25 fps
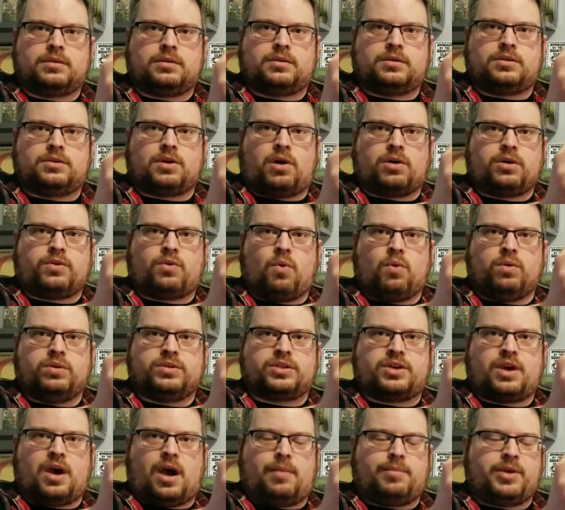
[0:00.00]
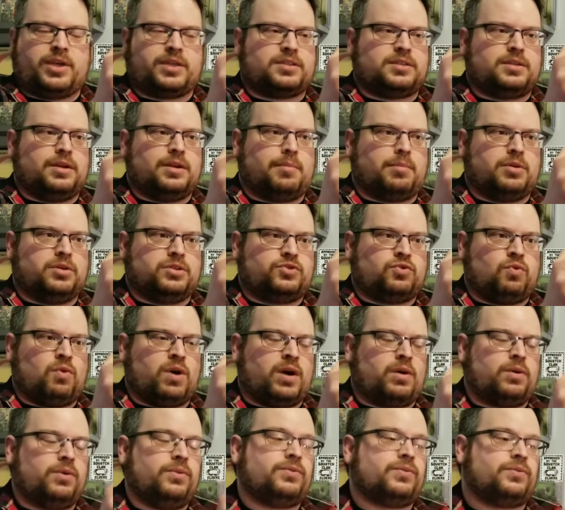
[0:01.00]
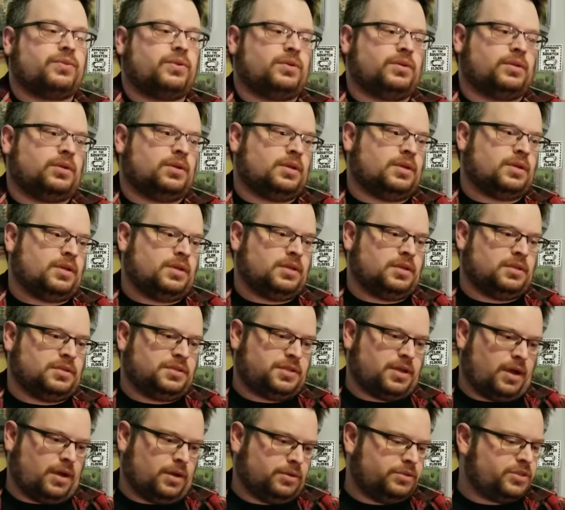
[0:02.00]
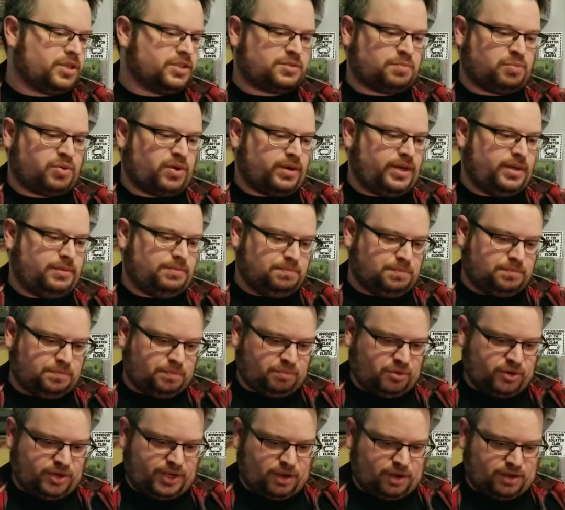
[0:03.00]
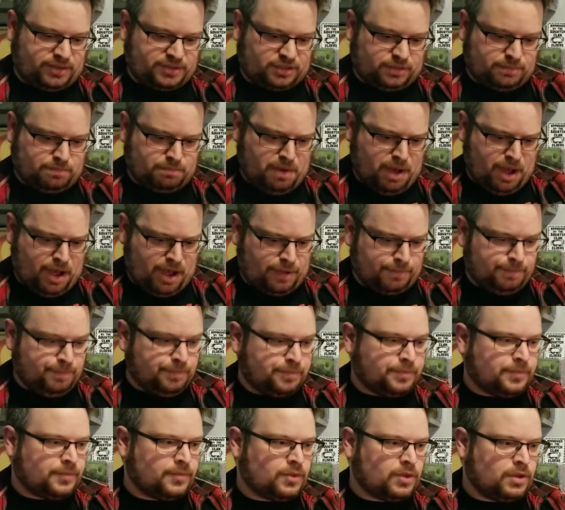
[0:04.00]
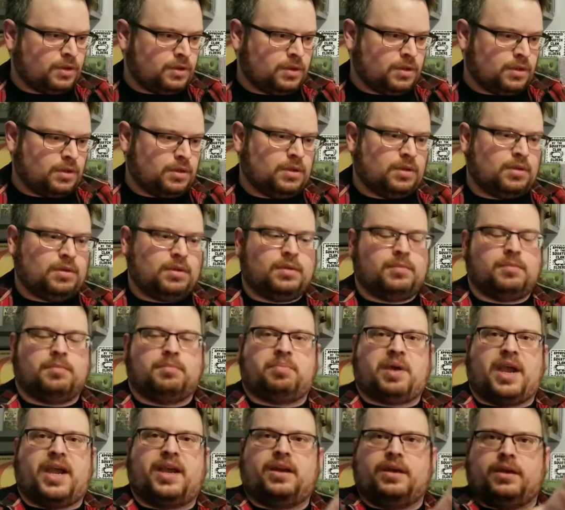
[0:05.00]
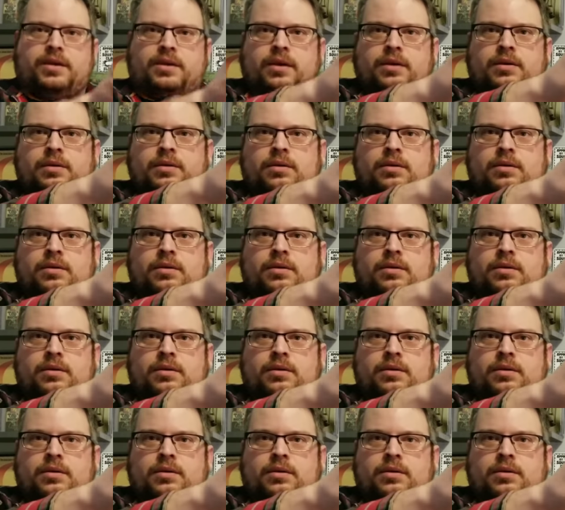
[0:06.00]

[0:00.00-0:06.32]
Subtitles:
Dark Horse Comics number 12. So just pretty awesome painted